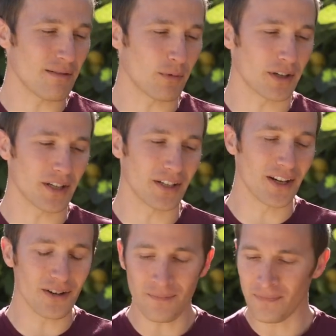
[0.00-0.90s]
and where it could
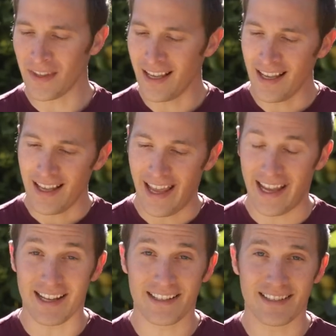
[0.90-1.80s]
go.
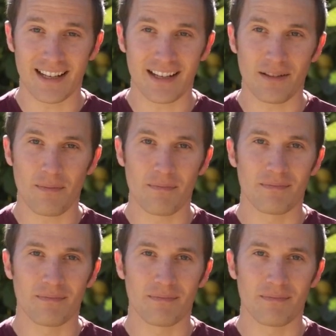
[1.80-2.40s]
And uh,